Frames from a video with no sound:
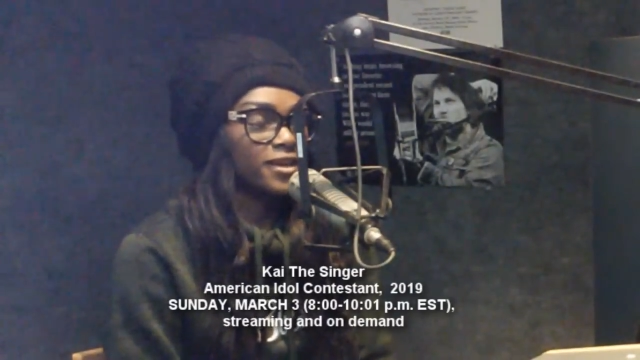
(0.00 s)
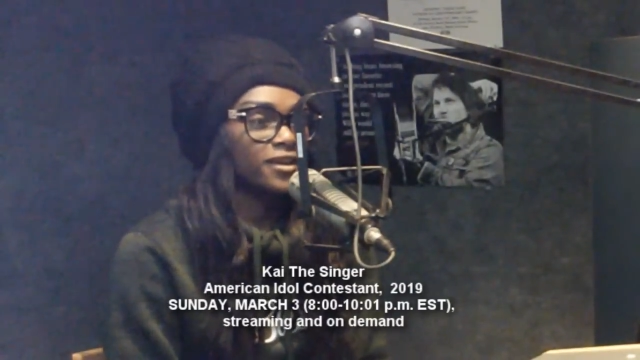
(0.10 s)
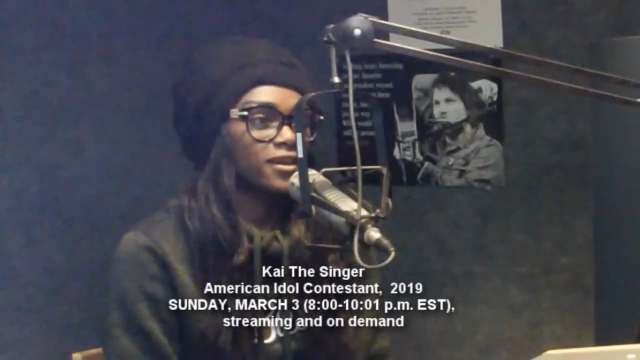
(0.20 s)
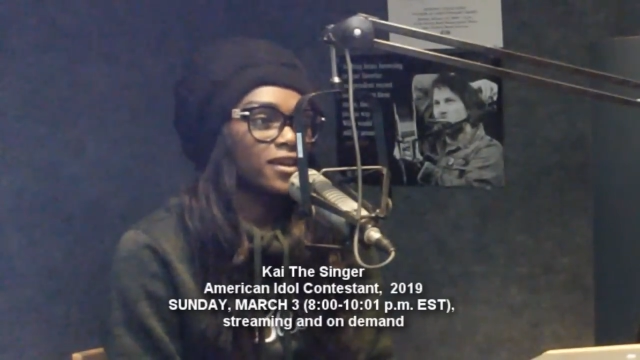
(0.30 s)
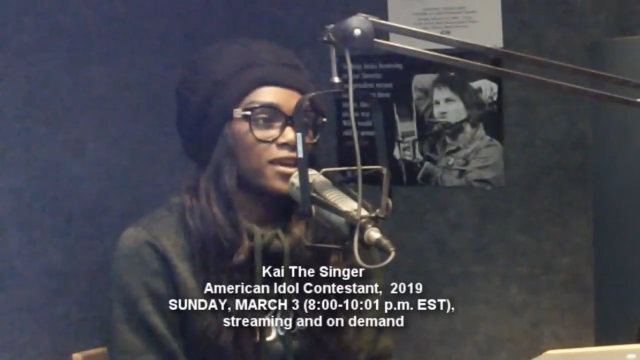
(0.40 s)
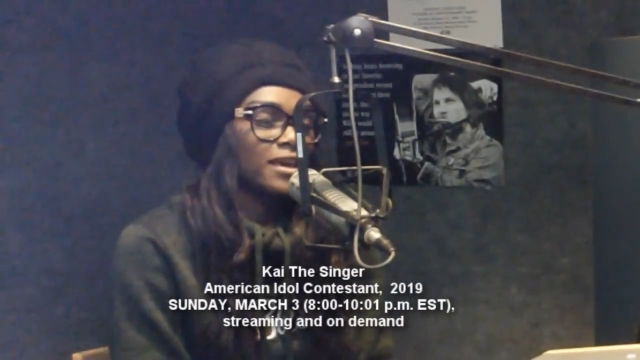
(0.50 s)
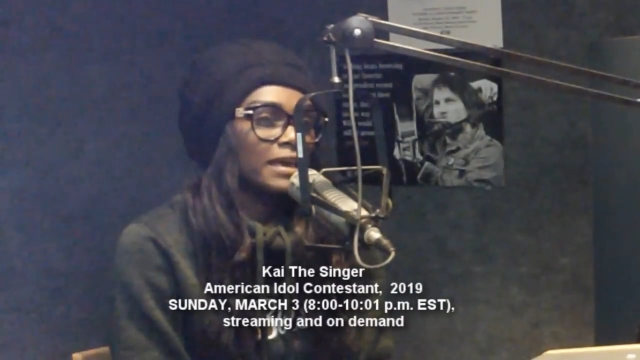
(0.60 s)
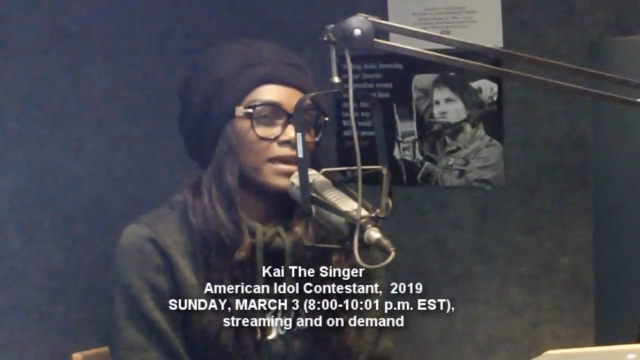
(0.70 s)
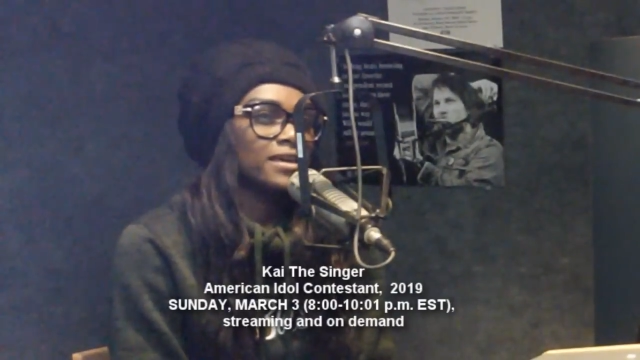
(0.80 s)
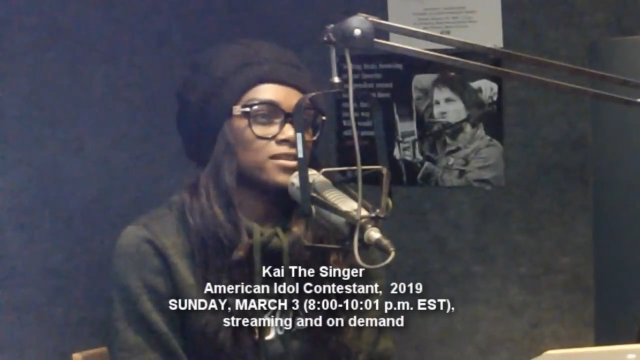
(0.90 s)
singing
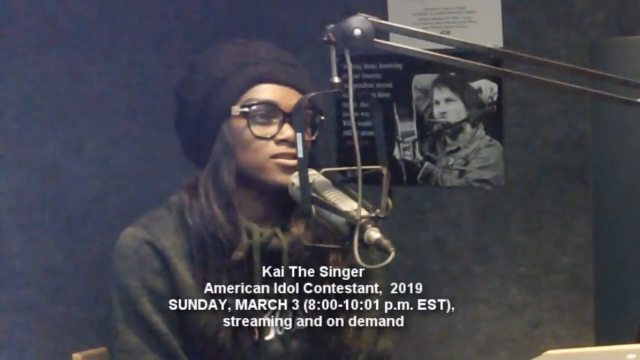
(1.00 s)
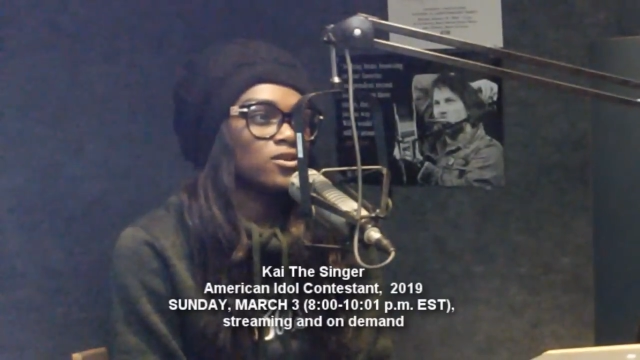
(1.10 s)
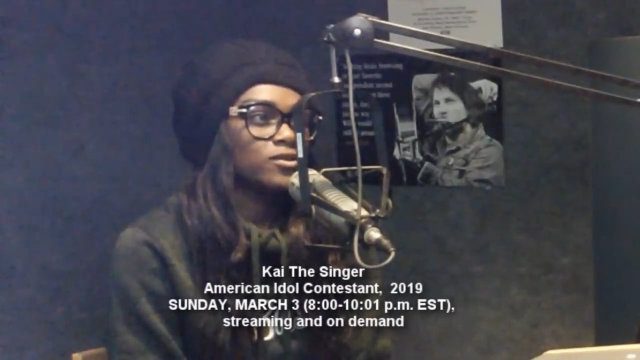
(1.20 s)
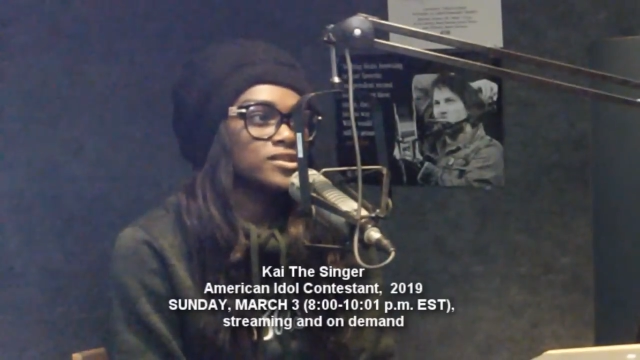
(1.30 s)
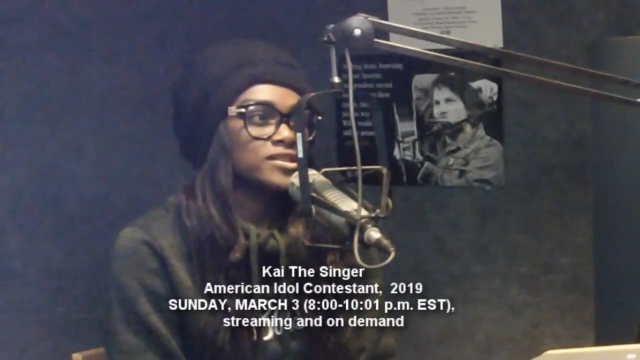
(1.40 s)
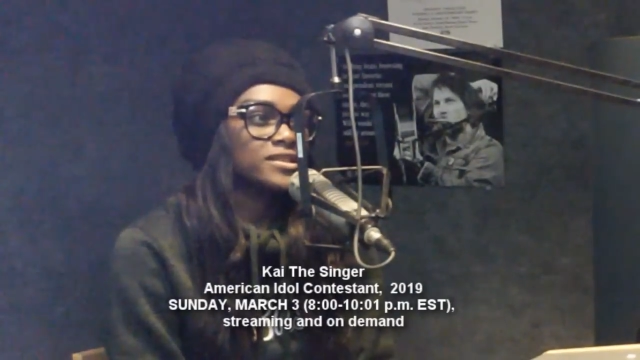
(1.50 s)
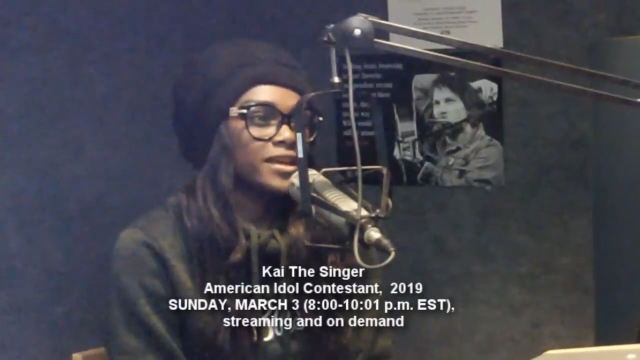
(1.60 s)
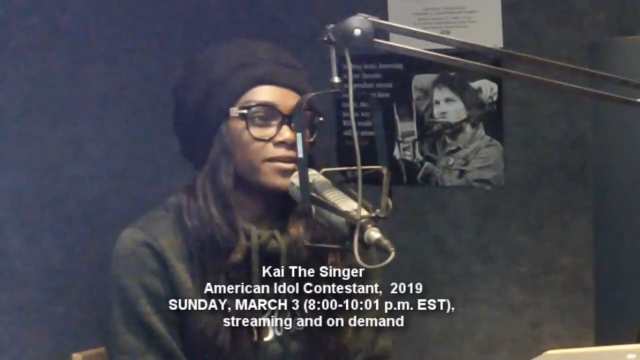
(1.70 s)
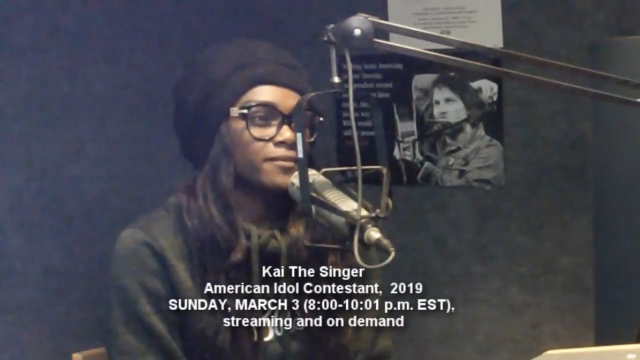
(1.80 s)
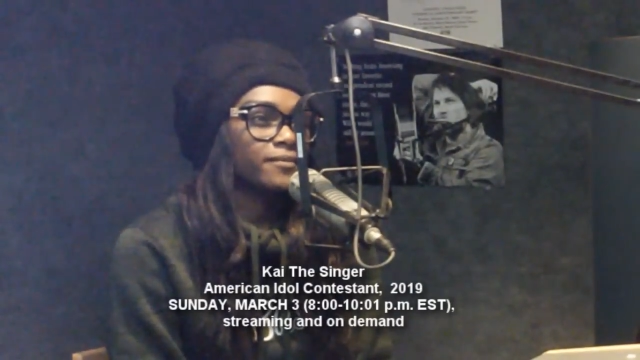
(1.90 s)
mm-hmm. and so it's just
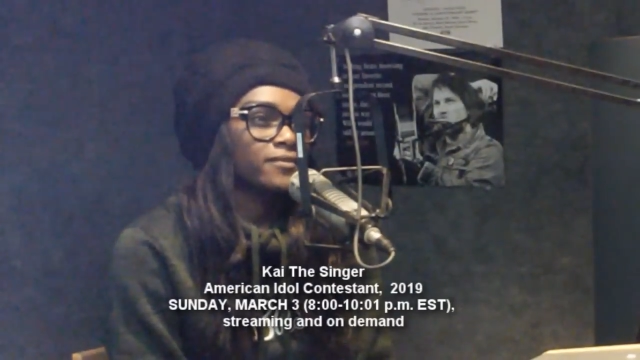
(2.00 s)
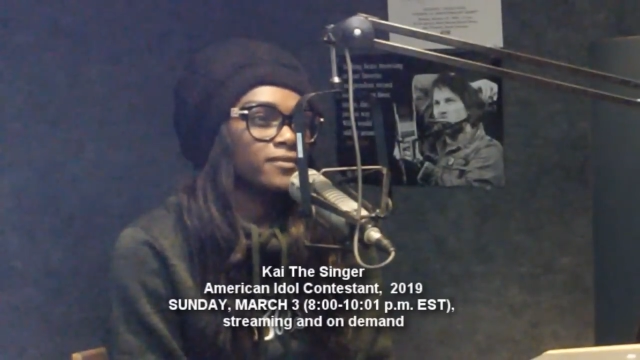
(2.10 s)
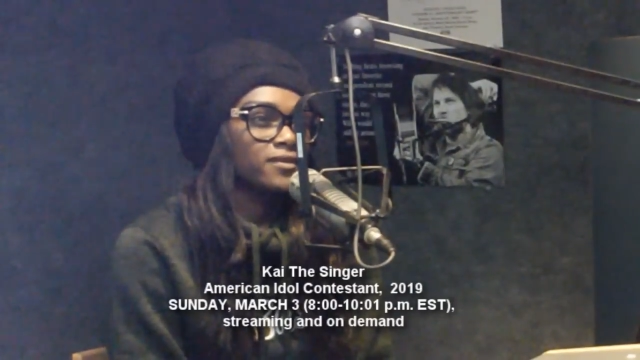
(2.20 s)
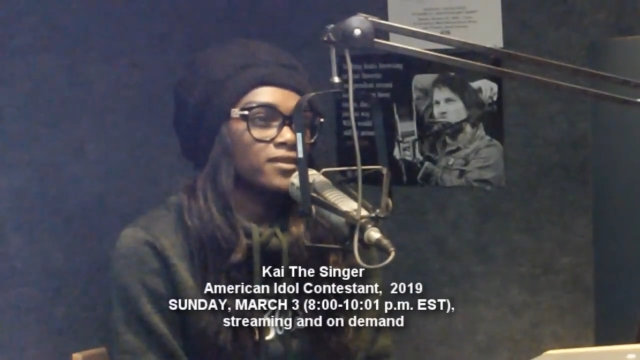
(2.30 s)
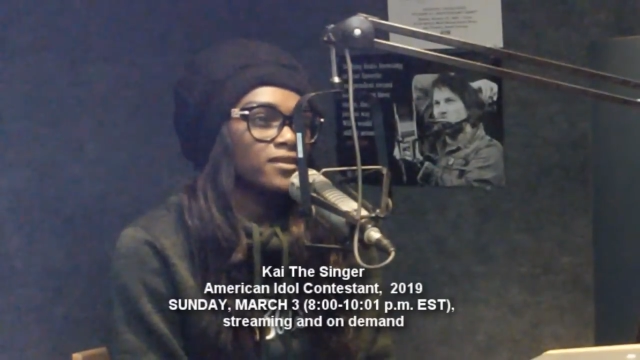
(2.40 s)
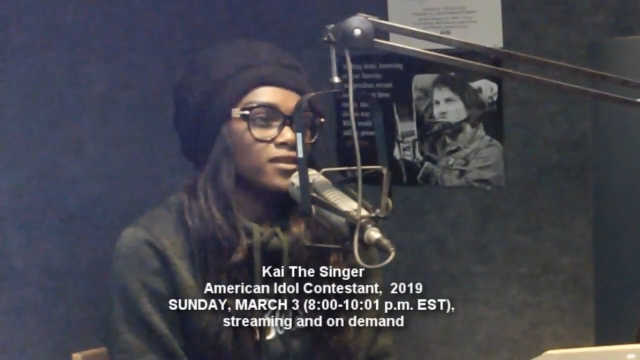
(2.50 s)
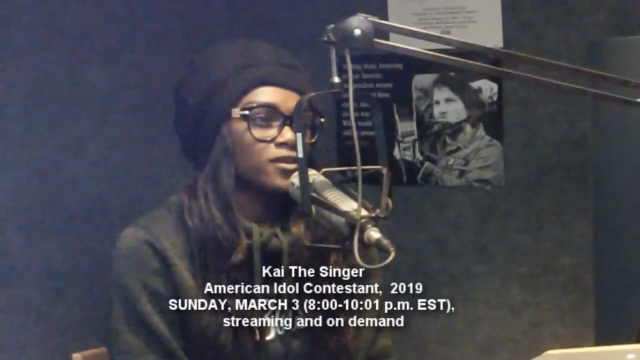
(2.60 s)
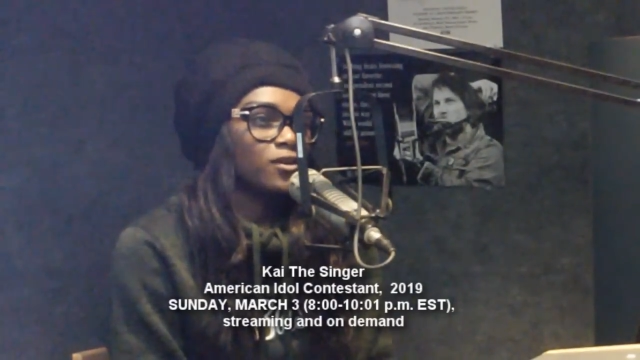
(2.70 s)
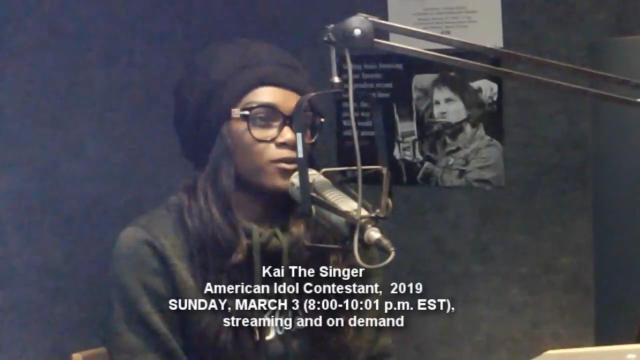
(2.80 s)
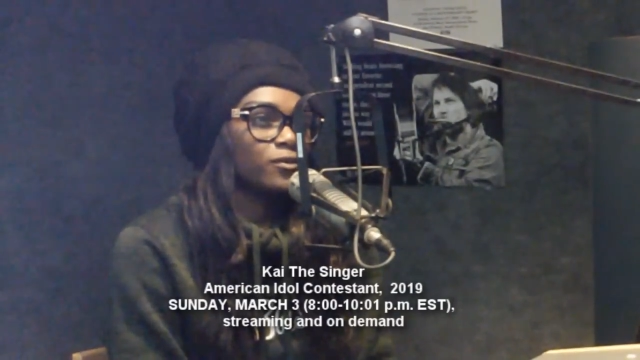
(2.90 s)
like
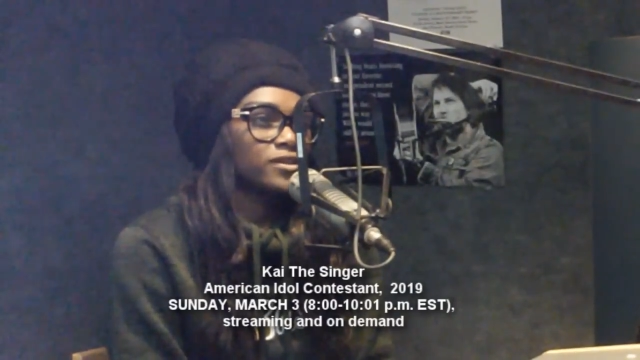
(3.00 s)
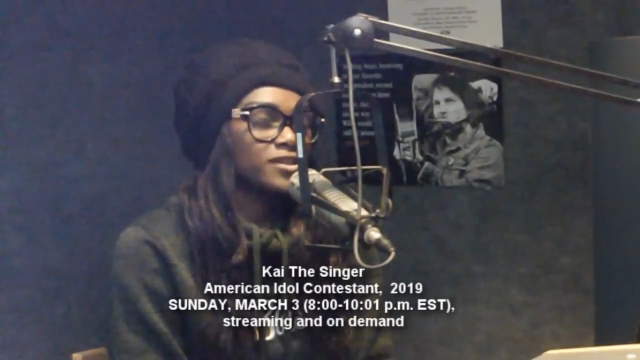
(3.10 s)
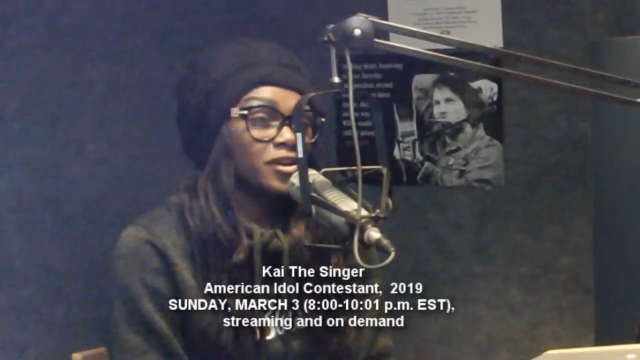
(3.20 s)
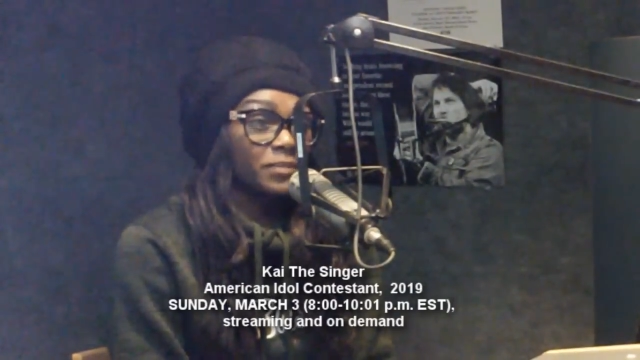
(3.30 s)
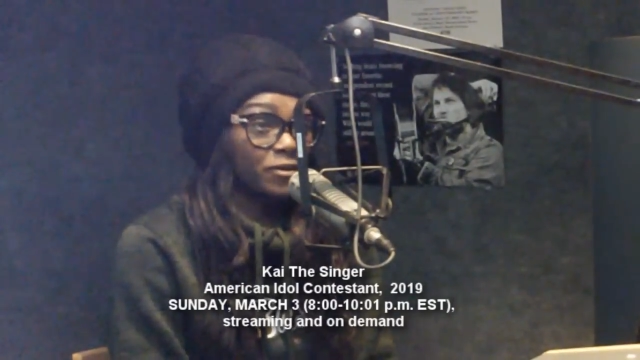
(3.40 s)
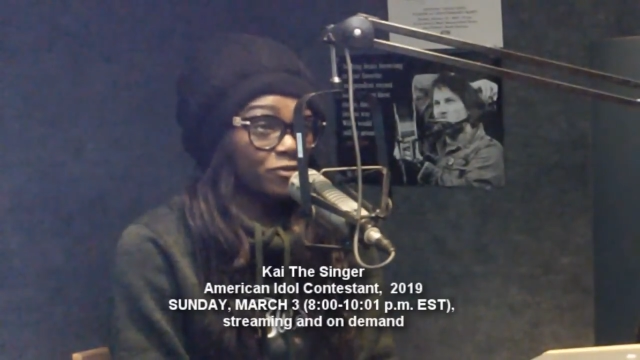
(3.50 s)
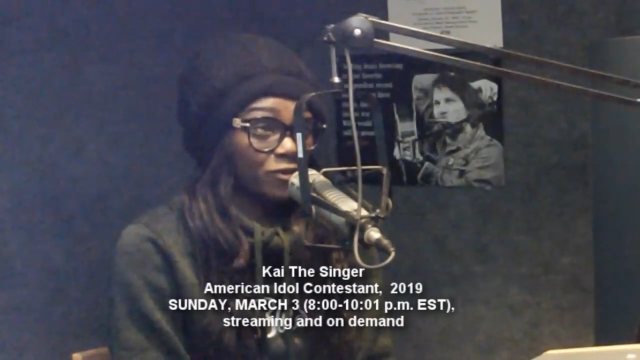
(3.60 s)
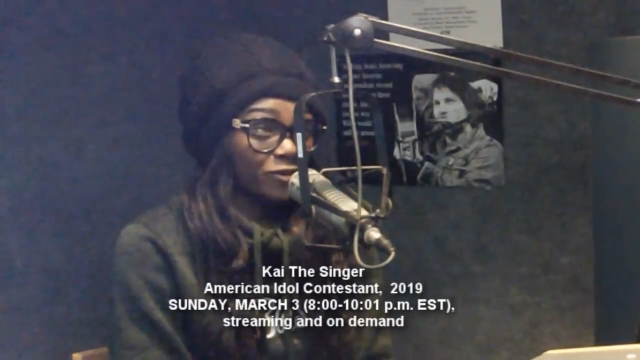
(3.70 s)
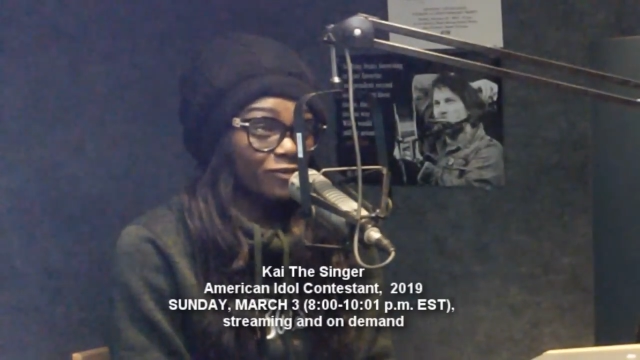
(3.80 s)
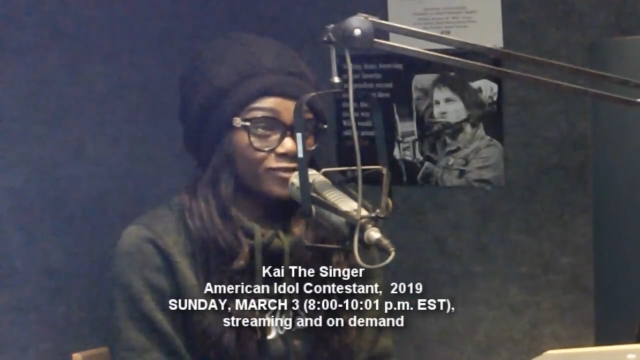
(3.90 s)
you know it's all about
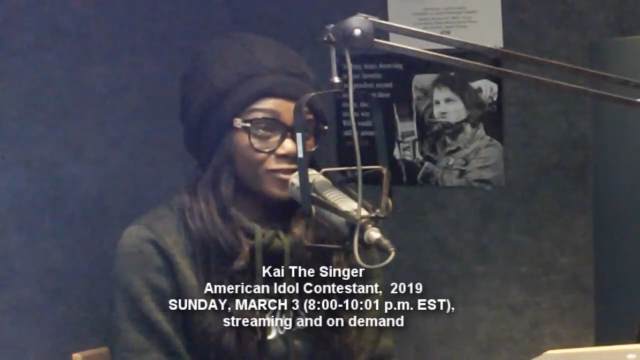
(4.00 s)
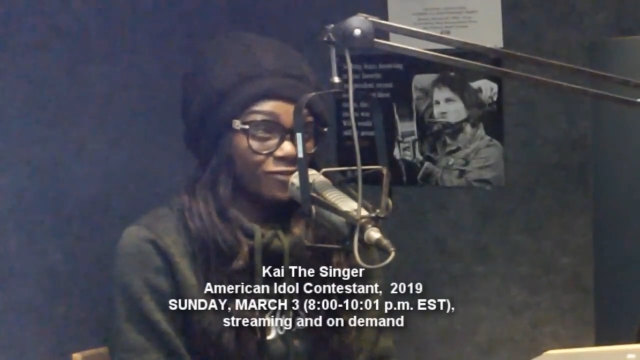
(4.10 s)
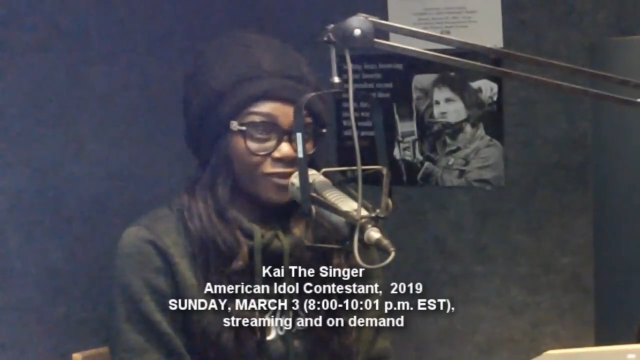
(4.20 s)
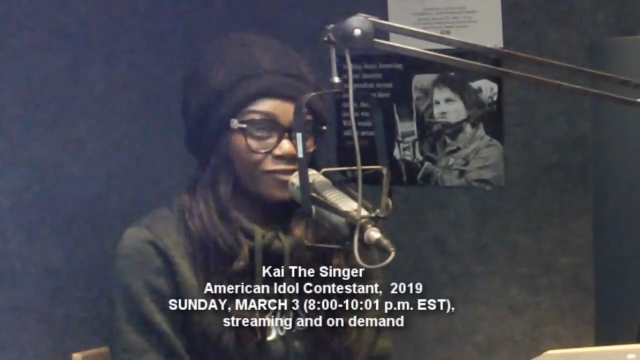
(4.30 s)
nerves you're